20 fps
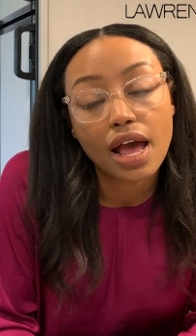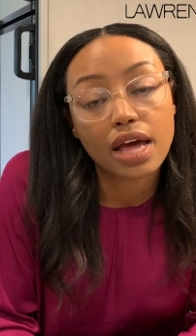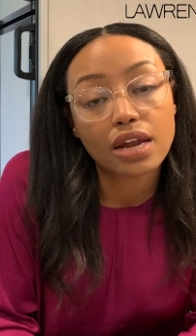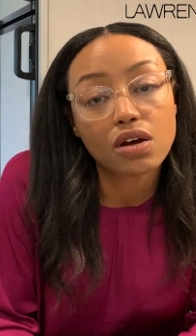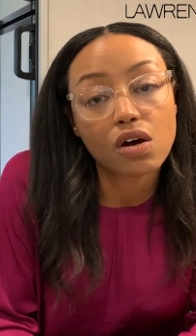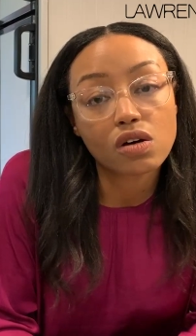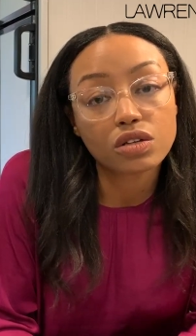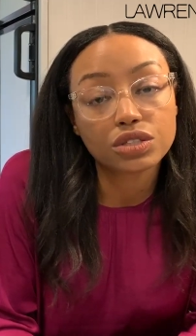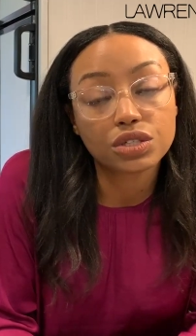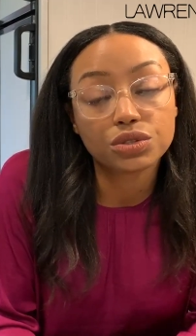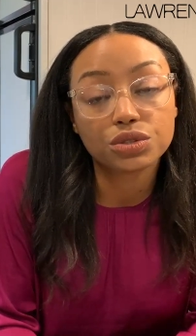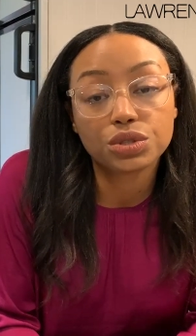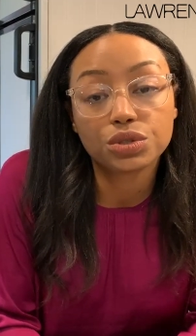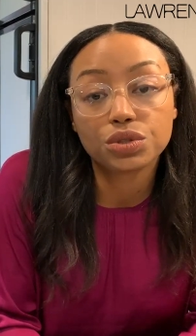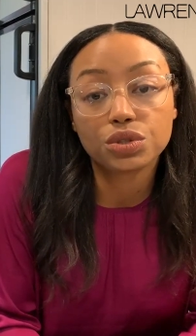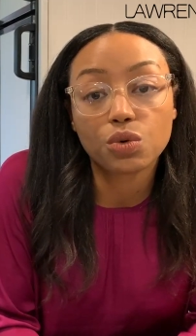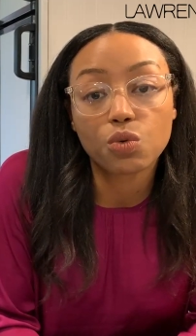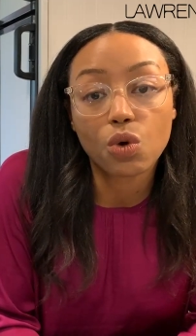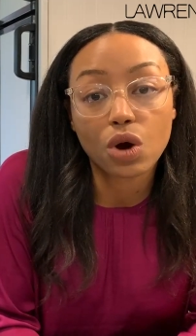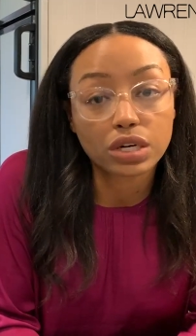and also to
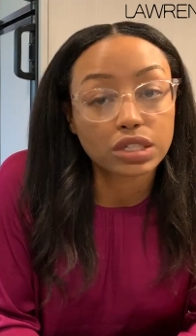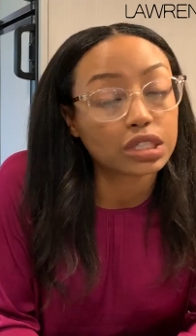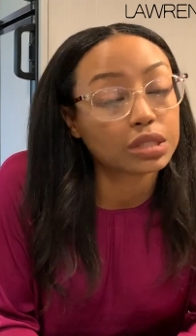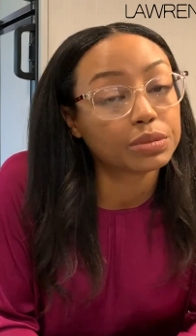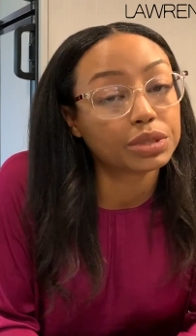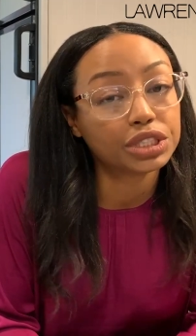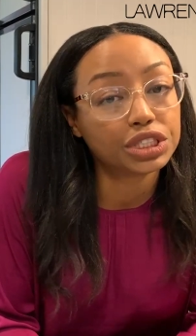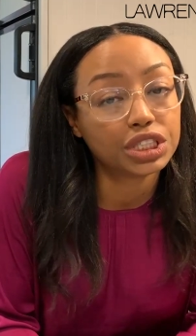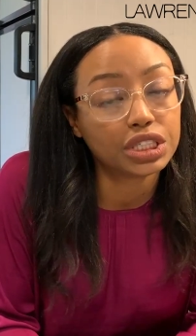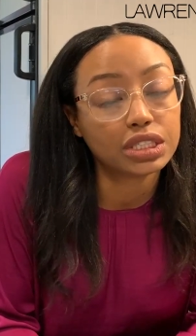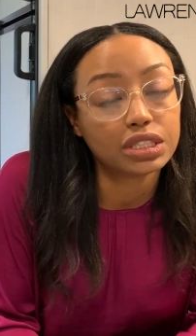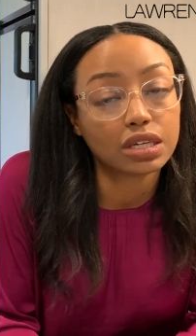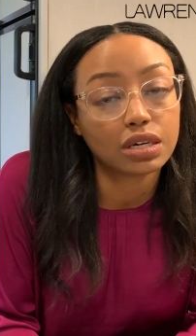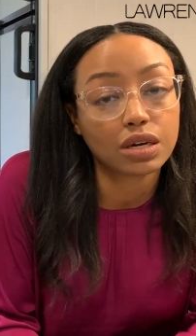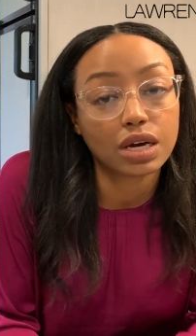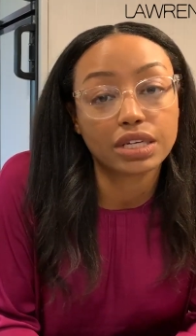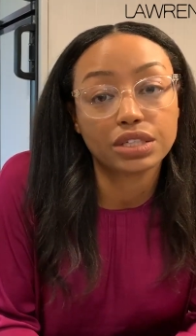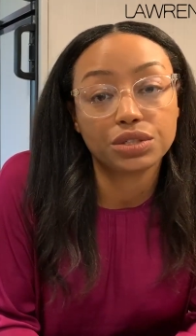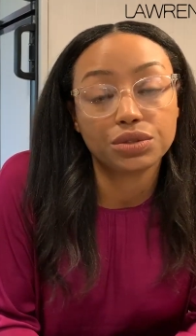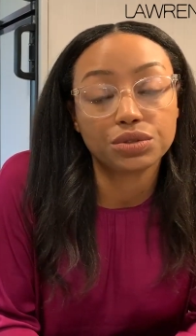the washing machine that
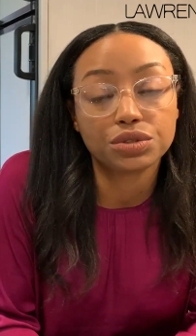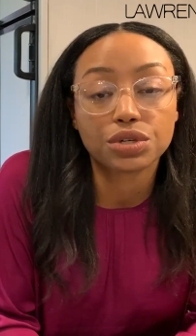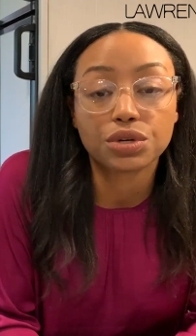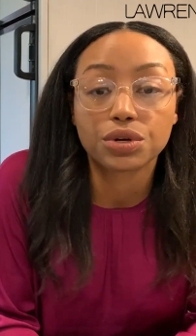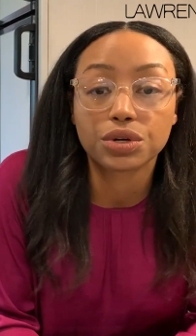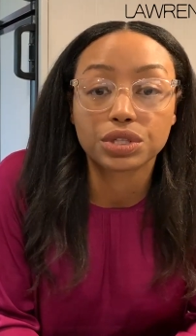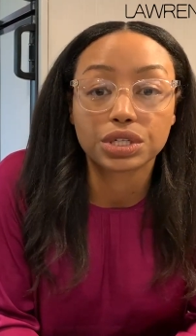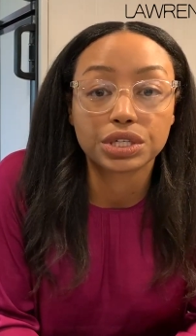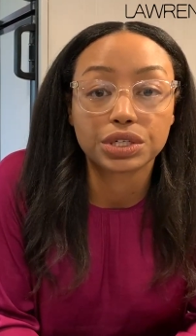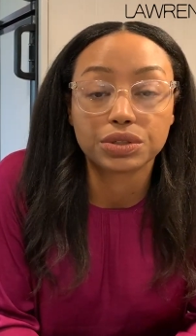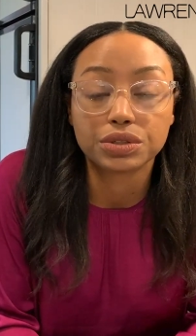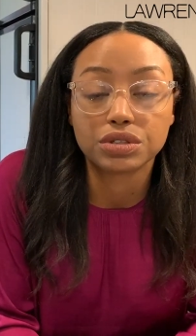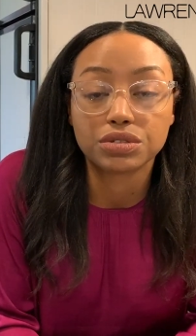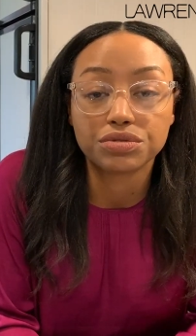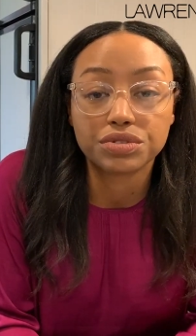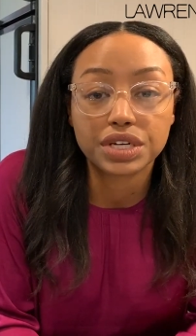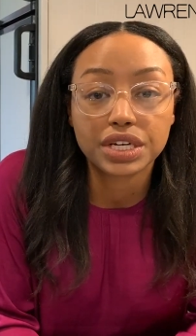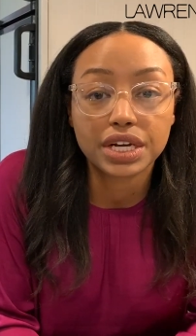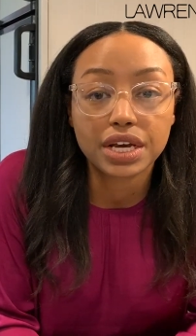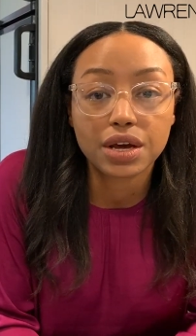I used earlier in the
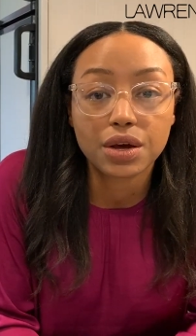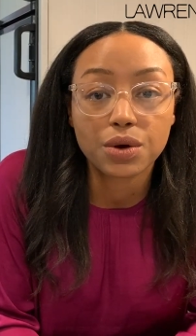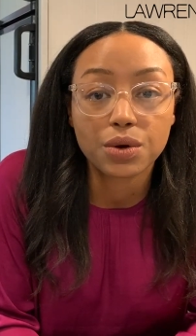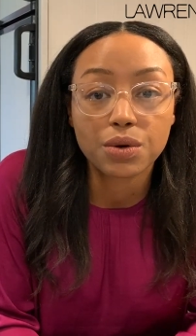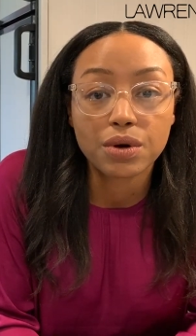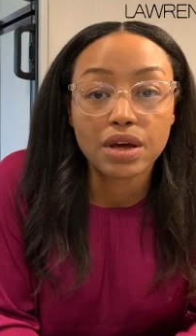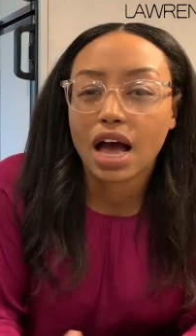video.